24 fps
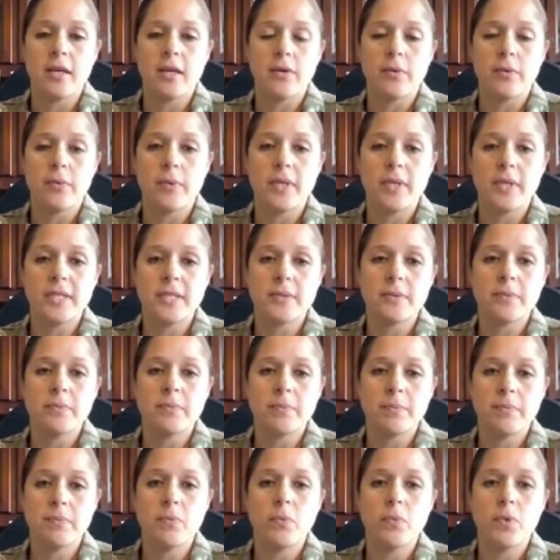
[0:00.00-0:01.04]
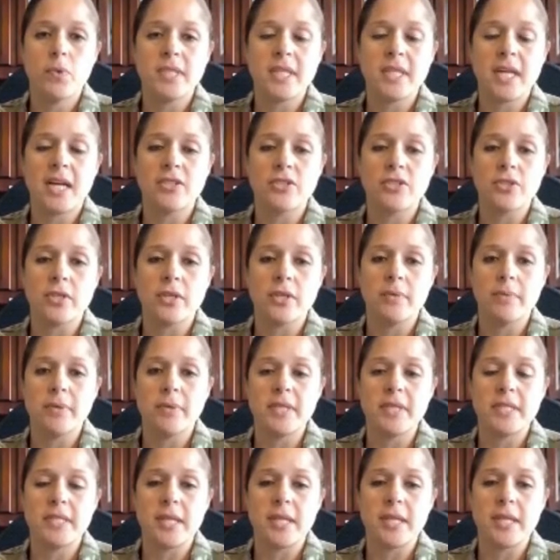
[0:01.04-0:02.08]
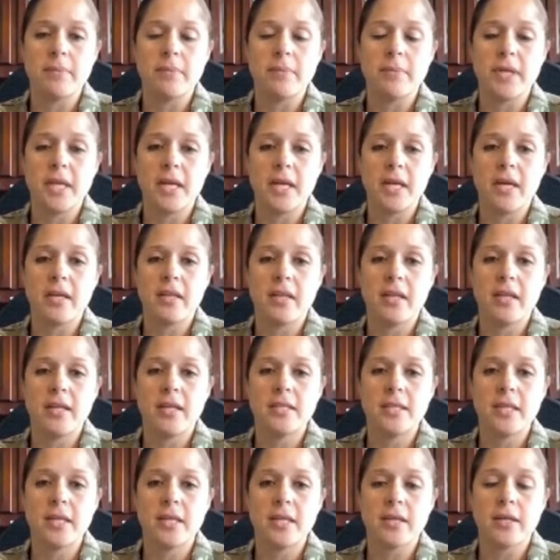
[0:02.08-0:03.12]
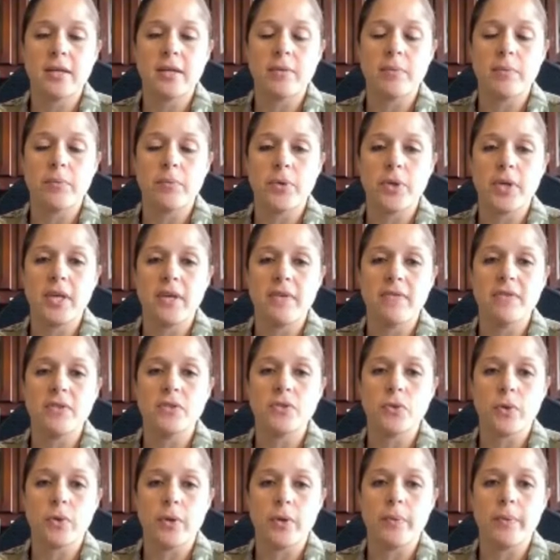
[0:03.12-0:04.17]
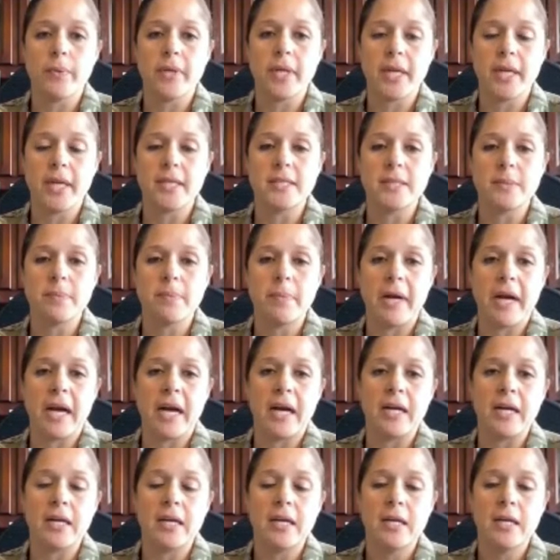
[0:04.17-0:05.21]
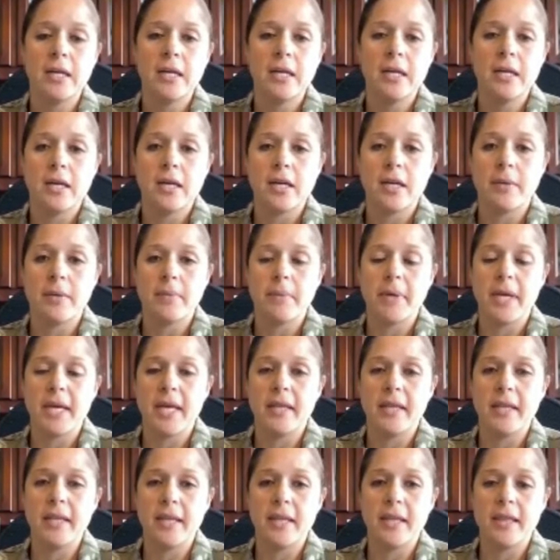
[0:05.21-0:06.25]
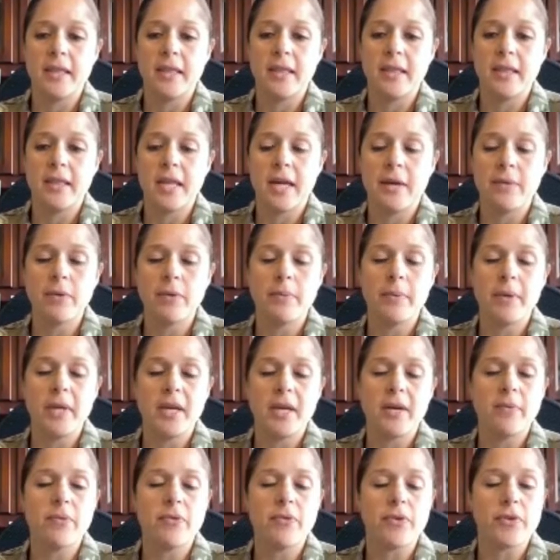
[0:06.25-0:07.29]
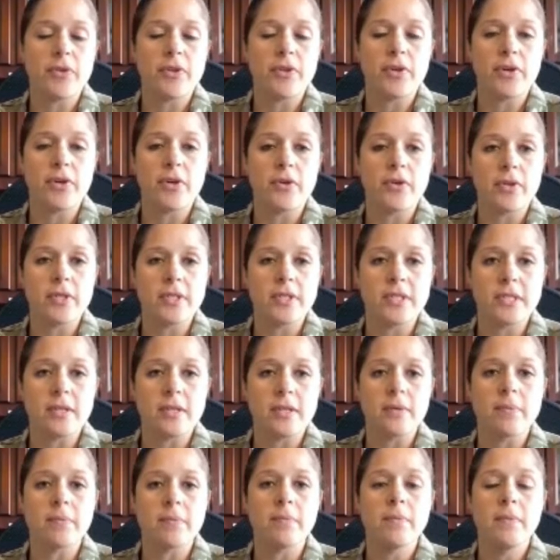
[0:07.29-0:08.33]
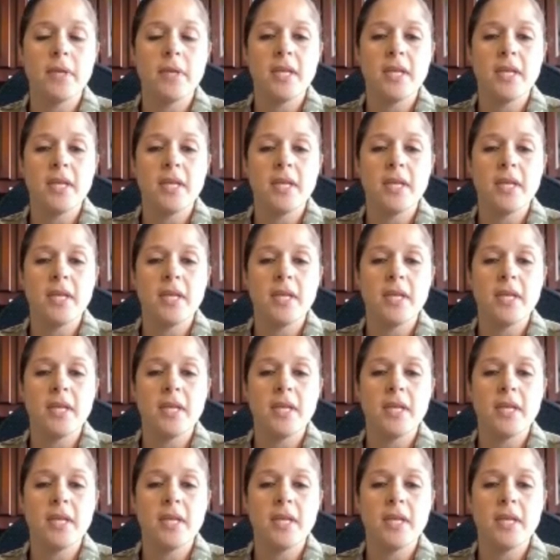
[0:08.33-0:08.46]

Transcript: What's actually missing, but yeah, they take a complete inventory when it gets back, and then that would be up for the Grissom